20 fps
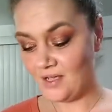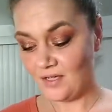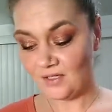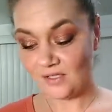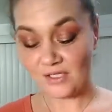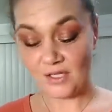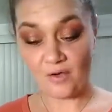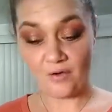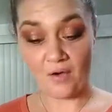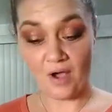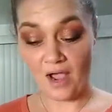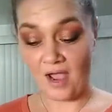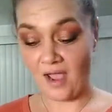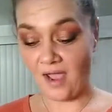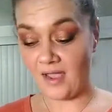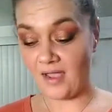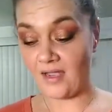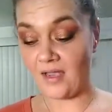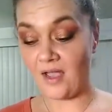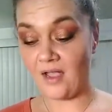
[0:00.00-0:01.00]
So
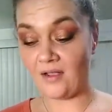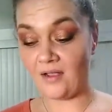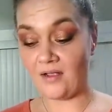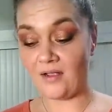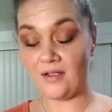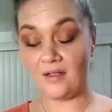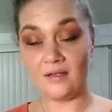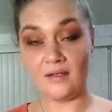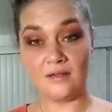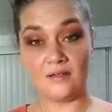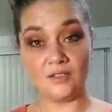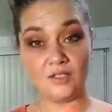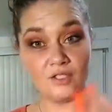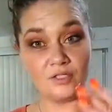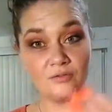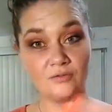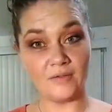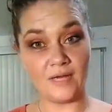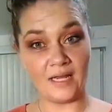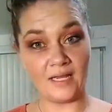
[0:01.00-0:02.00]
I
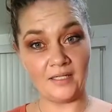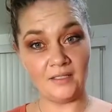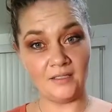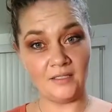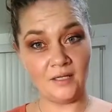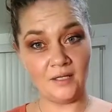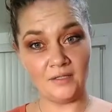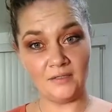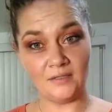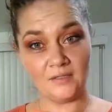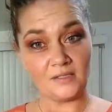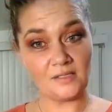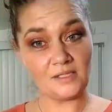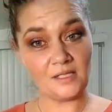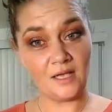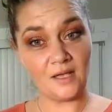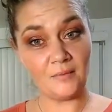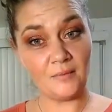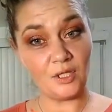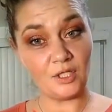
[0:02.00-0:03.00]
drained
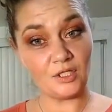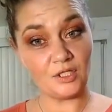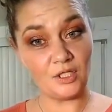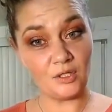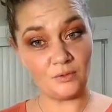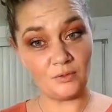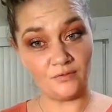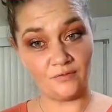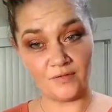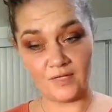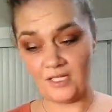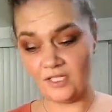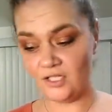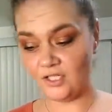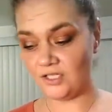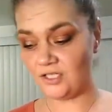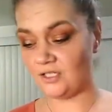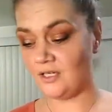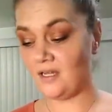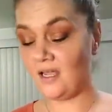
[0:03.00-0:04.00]
some tuna
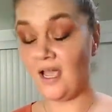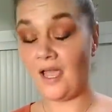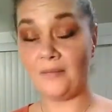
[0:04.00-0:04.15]
fish.